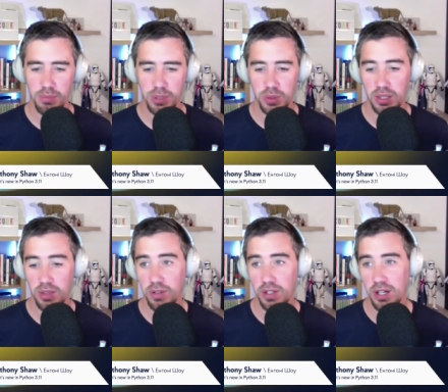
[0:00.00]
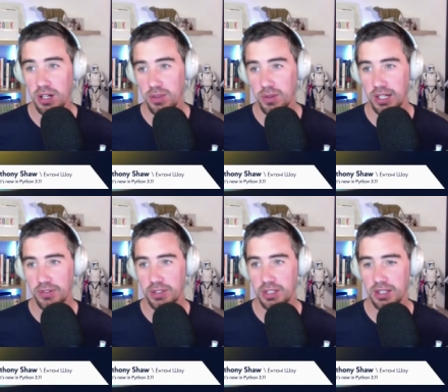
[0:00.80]
between 3.9 and
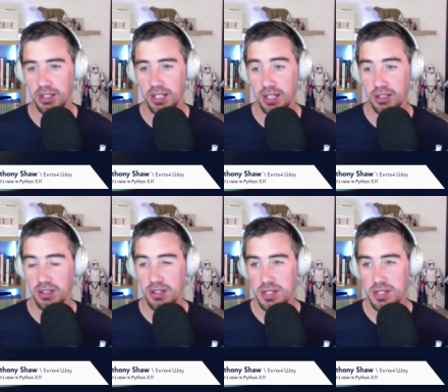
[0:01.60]
3.11 here again.